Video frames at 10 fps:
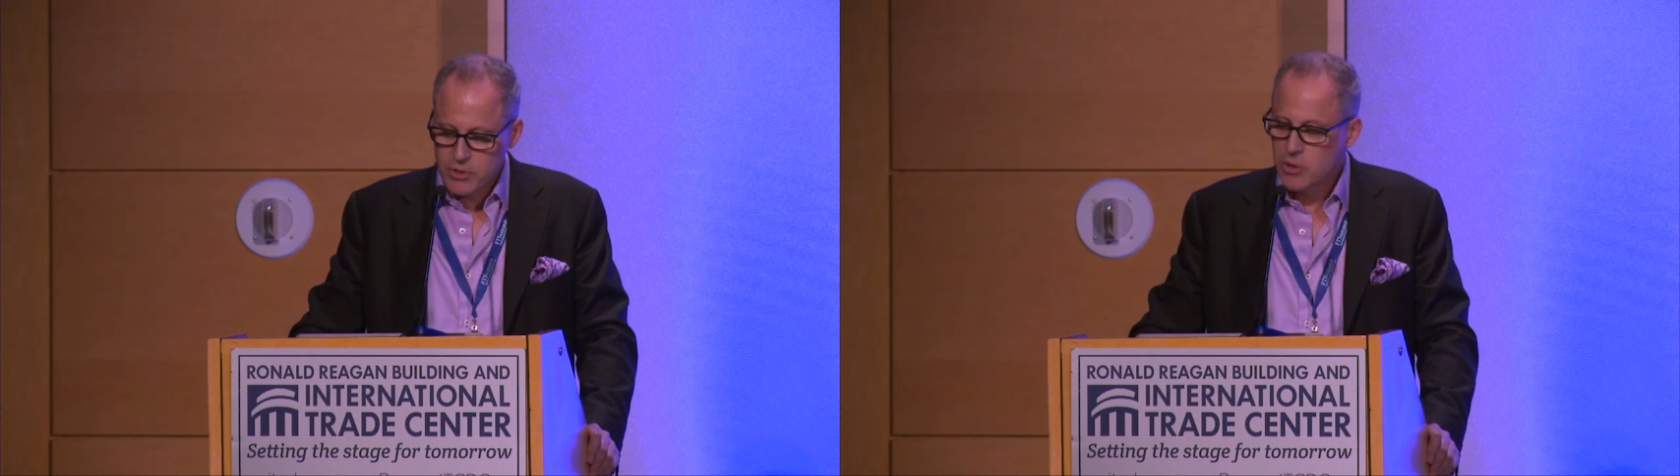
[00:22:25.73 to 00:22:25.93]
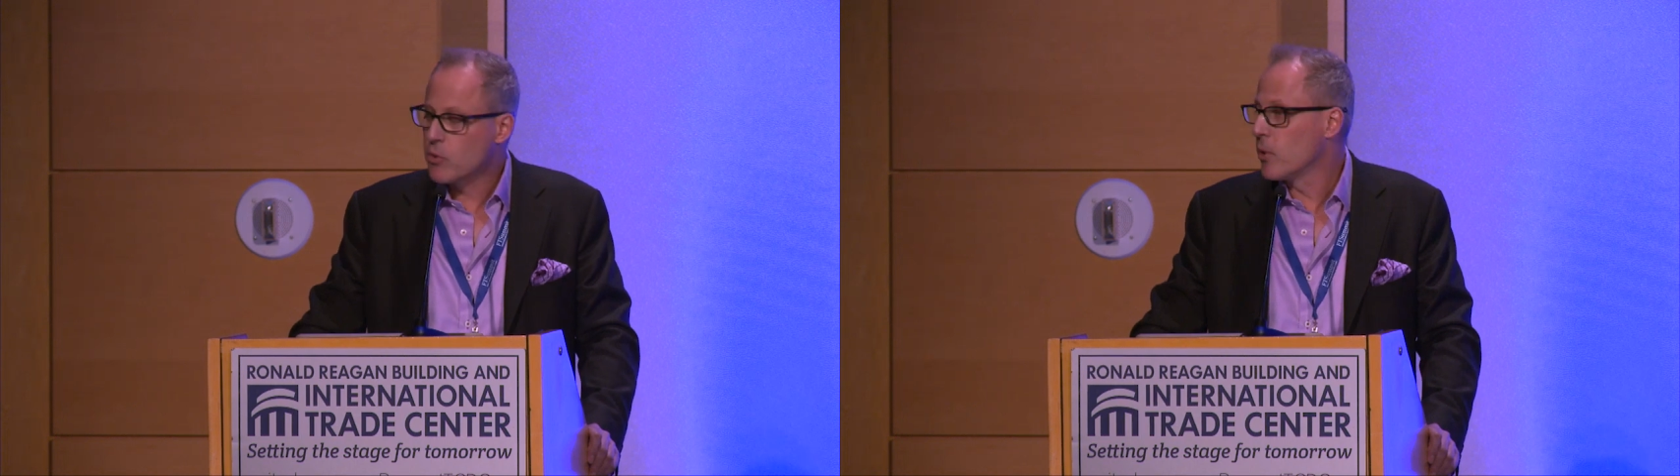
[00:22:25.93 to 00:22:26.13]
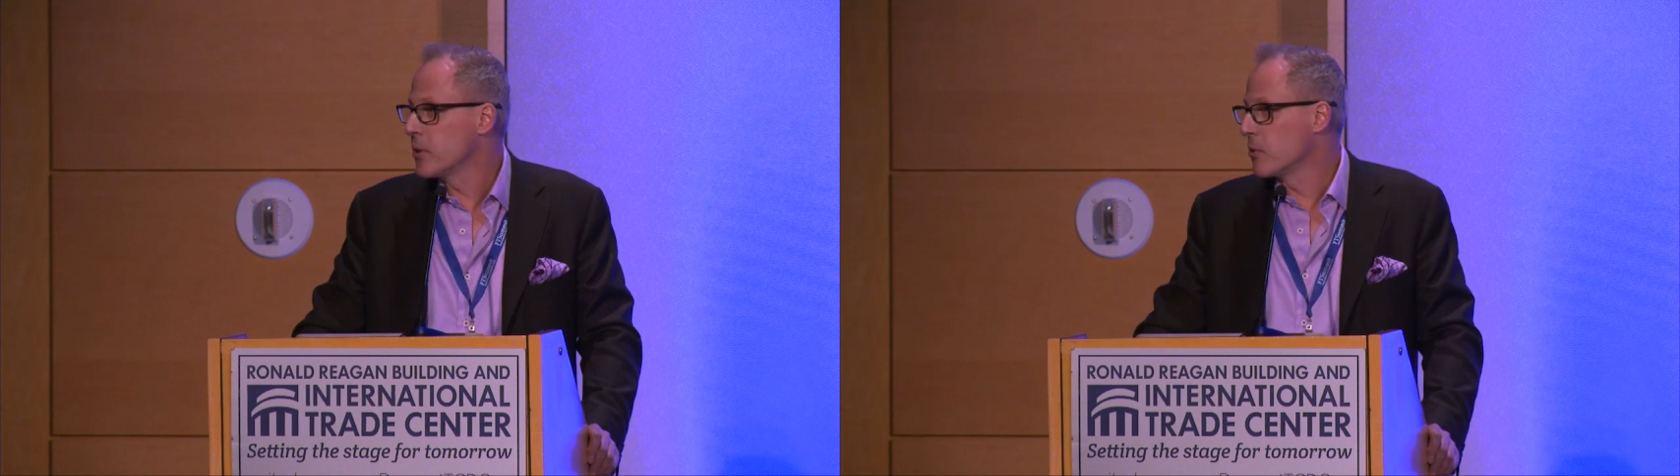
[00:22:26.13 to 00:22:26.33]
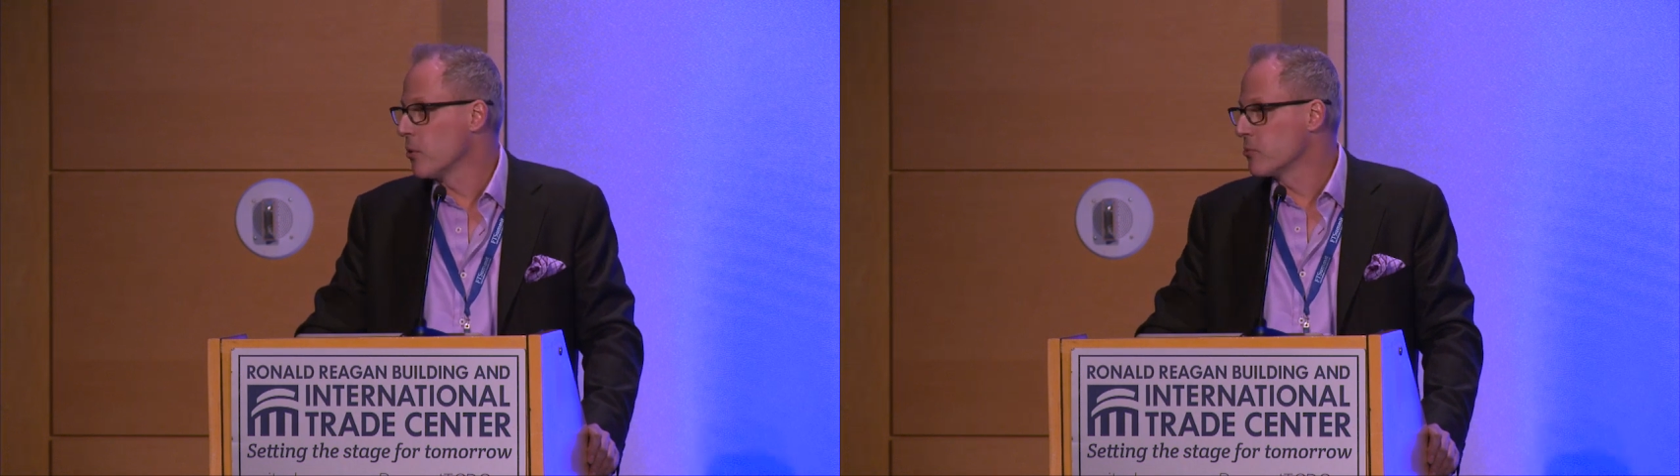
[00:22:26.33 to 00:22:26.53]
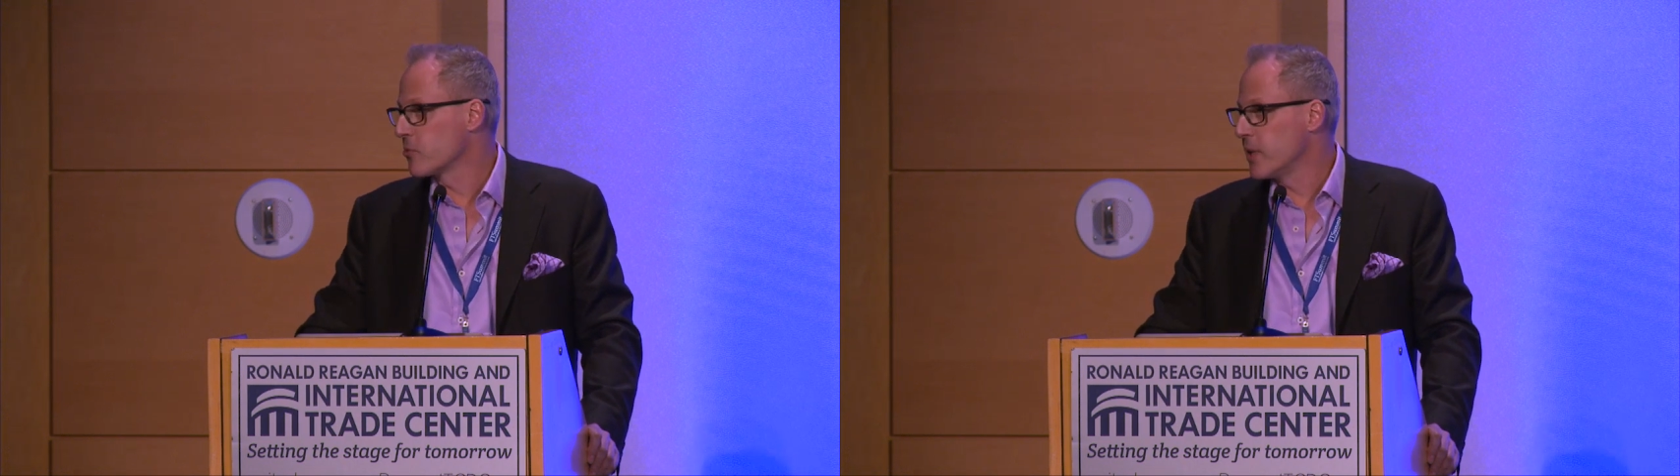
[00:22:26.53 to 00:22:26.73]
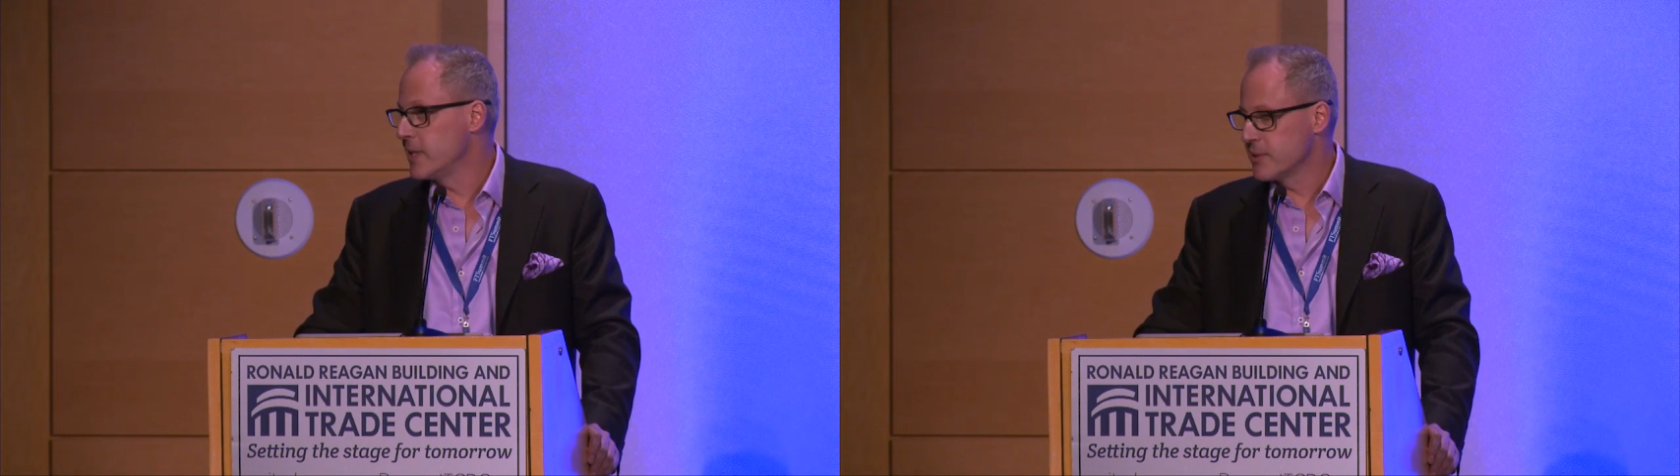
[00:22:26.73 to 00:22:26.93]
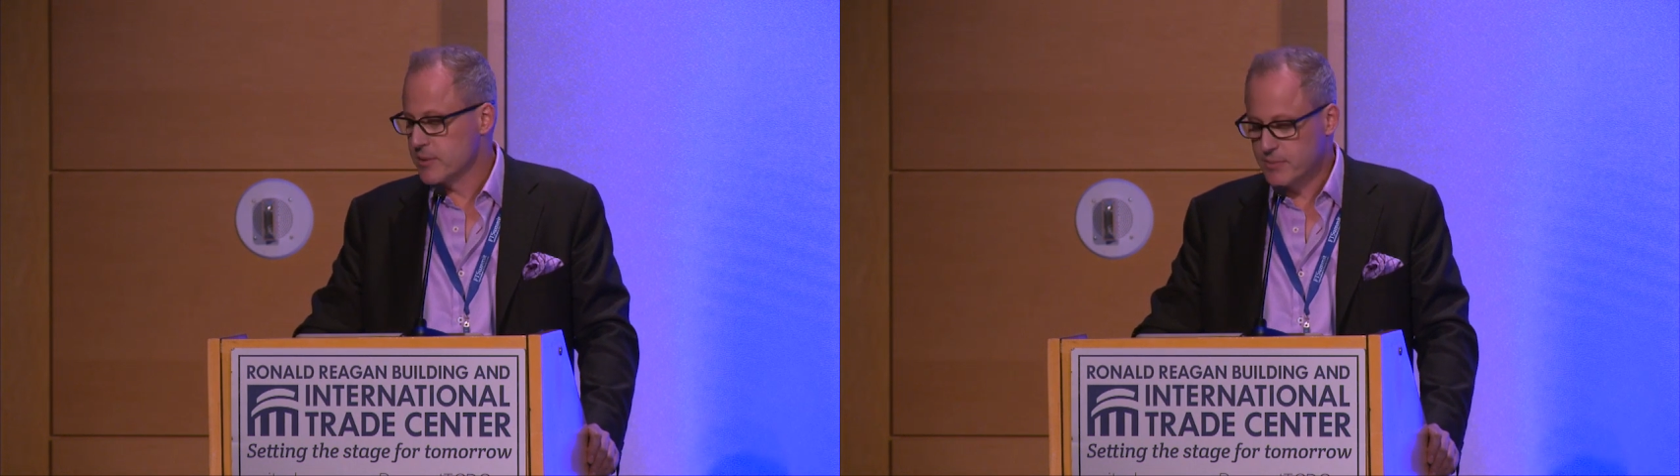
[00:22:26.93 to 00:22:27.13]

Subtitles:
to coin an old phrase.